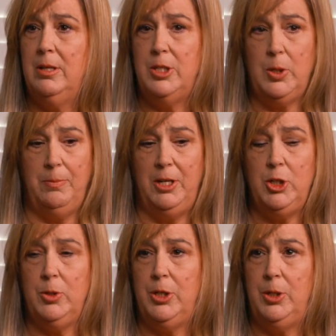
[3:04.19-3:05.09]
So I made
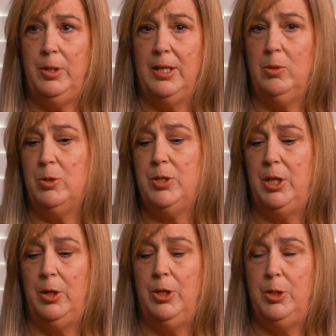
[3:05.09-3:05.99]
sure to do that. The worst thing
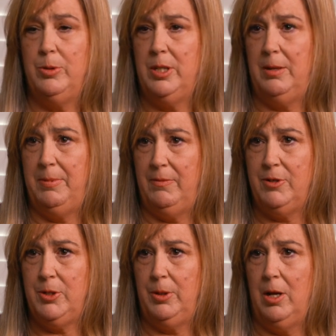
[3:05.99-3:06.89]
you can do is lay in bed for
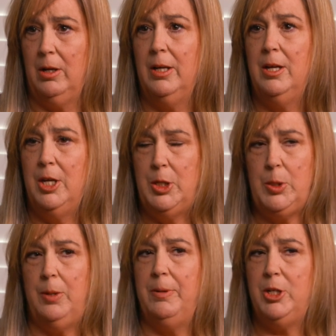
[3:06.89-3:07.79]
too long.
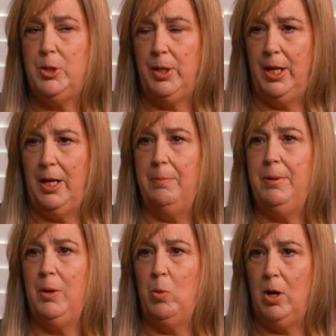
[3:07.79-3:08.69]
So I made sure to get up
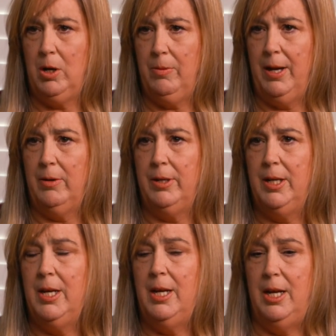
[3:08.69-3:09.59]
and walk around
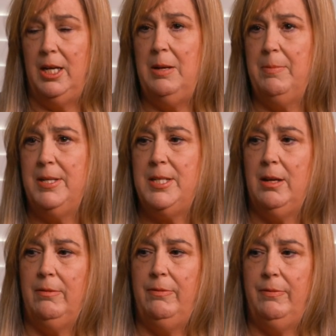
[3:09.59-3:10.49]
and keep
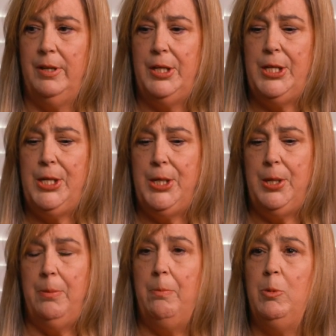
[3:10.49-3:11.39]
myself
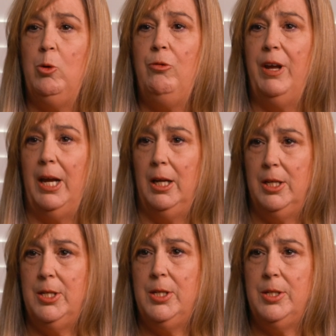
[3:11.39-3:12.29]
moving
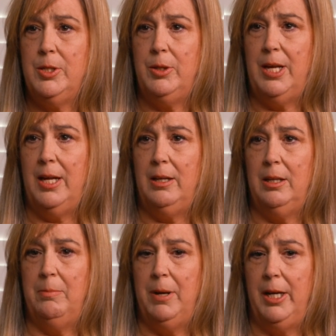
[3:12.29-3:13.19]
so that
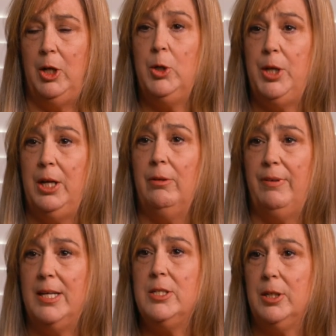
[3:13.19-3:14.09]
the body could heal
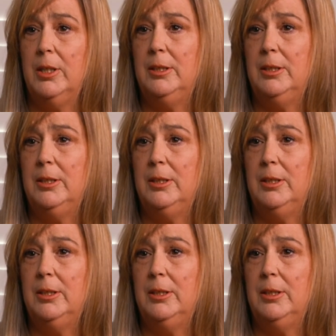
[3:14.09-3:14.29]
faster.